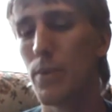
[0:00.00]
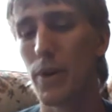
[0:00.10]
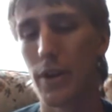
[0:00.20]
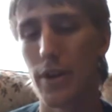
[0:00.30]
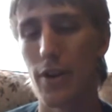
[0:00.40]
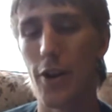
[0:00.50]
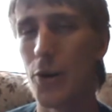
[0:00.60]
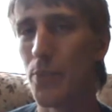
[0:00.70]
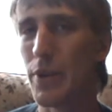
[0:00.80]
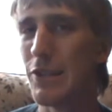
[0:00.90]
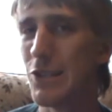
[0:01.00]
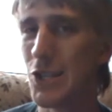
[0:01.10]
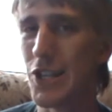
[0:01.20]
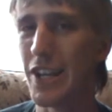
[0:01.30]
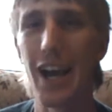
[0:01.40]
but an
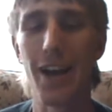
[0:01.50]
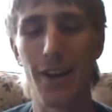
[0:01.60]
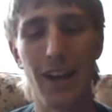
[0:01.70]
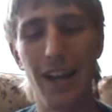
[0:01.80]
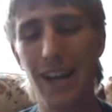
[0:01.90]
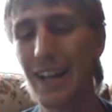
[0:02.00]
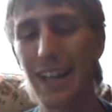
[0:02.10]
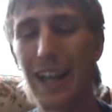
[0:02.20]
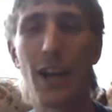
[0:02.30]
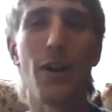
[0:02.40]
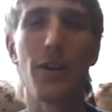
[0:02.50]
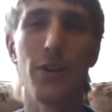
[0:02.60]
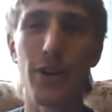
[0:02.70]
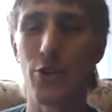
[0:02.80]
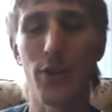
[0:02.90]
RPG.
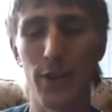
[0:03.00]
You guys will have to